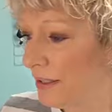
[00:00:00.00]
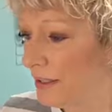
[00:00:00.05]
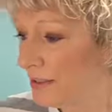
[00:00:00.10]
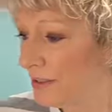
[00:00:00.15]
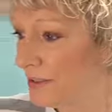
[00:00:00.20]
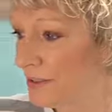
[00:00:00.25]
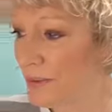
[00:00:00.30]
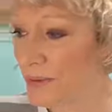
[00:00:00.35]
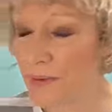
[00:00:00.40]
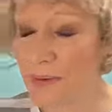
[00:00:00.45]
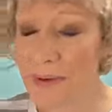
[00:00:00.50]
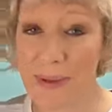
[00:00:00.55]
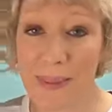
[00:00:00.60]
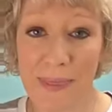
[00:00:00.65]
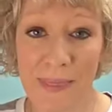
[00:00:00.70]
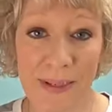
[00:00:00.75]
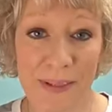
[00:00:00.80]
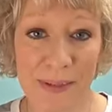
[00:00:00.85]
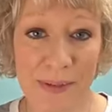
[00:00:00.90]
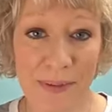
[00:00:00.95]
So
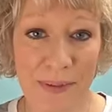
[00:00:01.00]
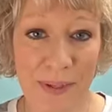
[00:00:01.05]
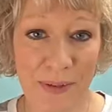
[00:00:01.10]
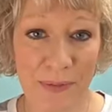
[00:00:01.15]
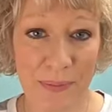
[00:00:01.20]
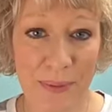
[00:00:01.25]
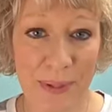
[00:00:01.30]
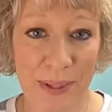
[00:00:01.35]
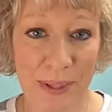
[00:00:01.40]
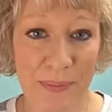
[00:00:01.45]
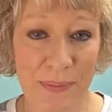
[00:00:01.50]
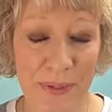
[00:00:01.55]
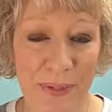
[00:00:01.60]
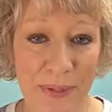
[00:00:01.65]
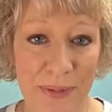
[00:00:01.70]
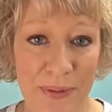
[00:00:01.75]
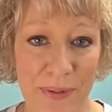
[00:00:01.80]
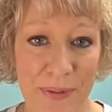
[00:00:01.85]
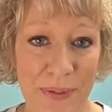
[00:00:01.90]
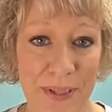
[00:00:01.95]
that's what I've been up
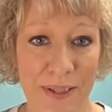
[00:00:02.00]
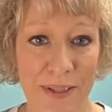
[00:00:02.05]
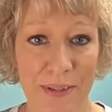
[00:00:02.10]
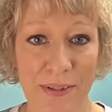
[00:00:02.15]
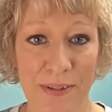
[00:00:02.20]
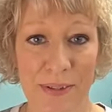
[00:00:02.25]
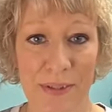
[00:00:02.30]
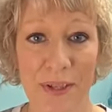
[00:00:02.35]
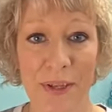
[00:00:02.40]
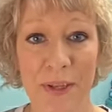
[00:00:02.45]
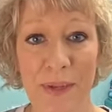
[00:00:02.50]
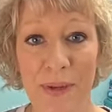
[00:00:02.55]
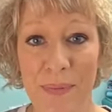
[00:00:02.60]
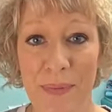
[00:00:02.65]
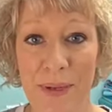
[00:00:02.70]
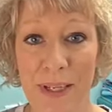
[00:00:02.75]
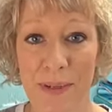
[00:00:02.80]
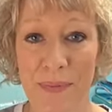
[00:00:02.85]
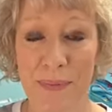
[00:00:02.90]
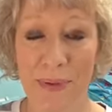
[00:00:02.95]
to, is
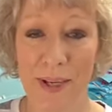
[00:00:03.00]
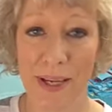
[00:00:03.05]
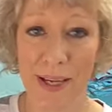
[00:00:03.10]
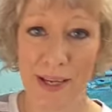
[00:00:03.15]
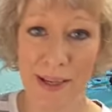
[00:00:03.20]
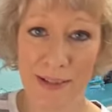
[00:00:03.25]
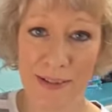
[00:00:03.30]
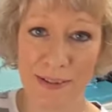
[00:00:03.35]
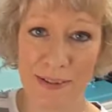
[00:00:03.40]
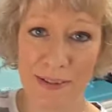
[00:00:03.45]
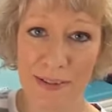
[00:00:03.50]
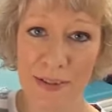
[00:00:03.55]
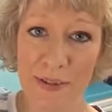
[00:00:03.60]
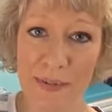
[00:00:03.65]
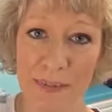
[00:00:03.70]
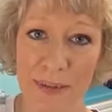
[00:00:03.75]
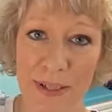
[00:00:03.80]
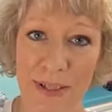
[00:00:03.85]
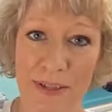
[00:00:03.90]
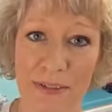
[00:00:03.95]
making bags,
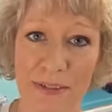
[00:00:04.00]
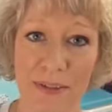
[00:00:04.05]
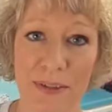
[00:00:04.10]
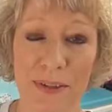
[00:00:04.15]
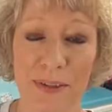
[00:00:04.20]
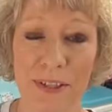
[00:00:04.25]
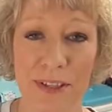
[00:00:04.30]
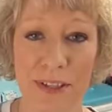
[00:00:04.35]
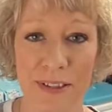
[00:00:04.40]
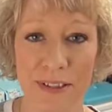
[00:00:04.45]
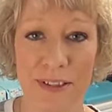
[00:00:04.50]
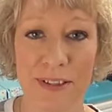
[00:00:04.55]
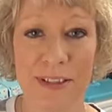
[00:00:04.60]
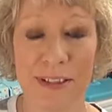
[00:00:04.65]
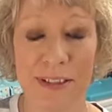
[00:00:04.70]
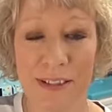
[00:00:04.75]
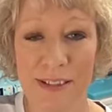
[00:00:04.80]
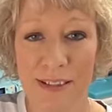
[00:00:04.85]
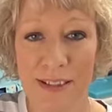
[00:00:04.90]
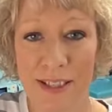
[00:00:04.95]
making little
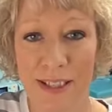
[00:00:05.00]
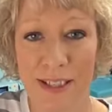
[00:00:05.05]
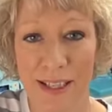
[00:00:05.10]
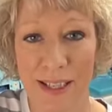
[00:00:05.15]
curtains,